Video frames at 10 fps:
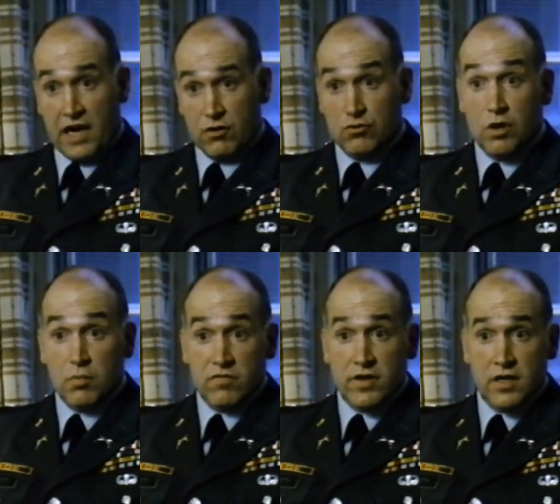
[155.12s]
I grew
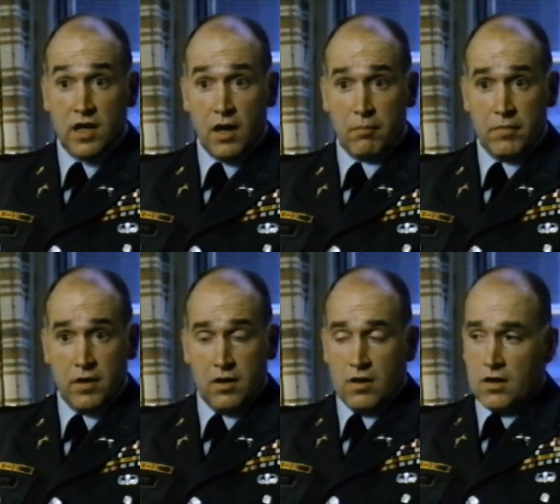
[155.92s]
up in Vietnam.
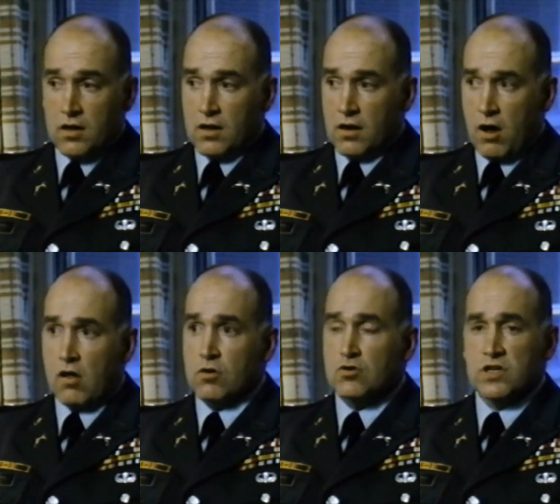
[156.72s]

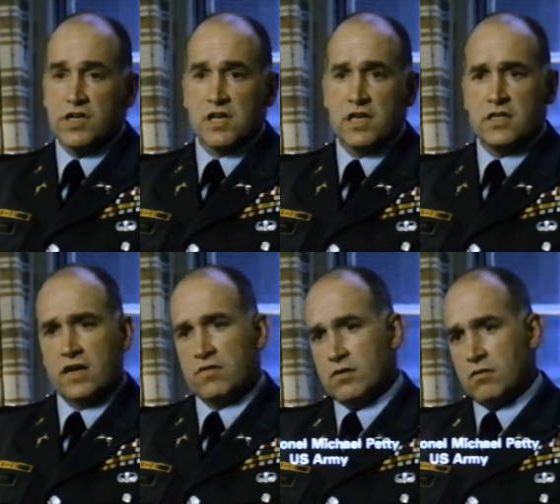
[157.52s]
All those things I'd
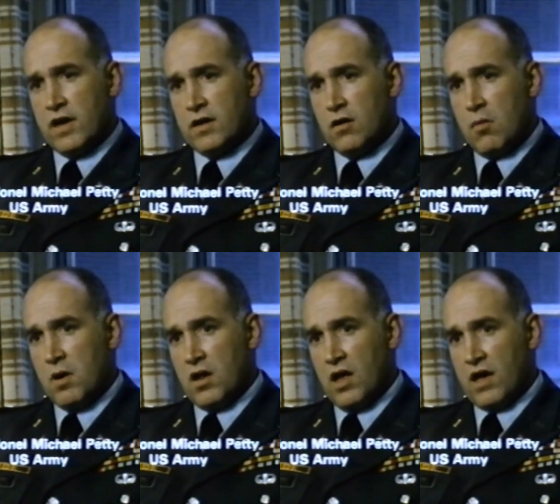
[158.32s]
taken for granted all
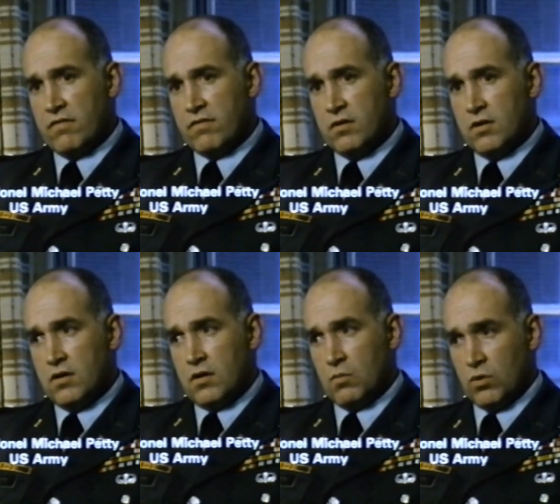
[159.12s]
my life
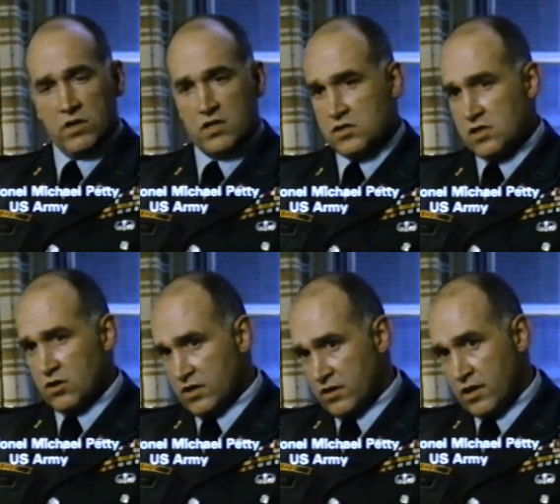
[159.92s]
weren't
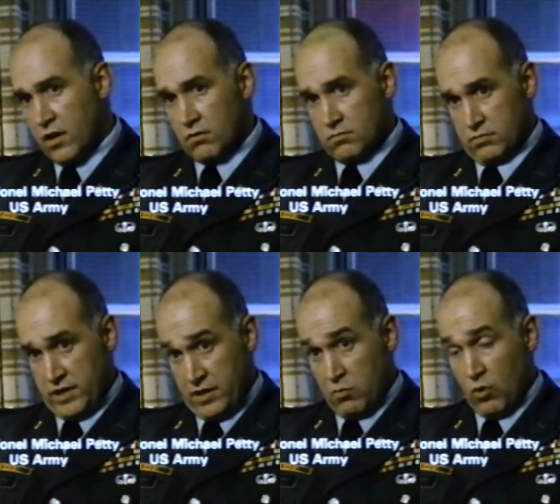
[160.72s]
necessarily there
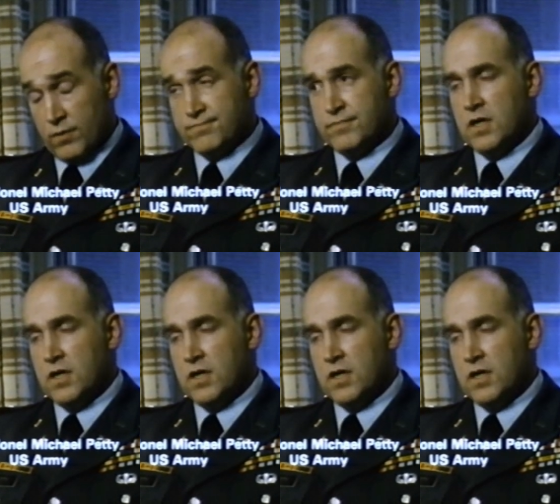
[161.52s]
anymore.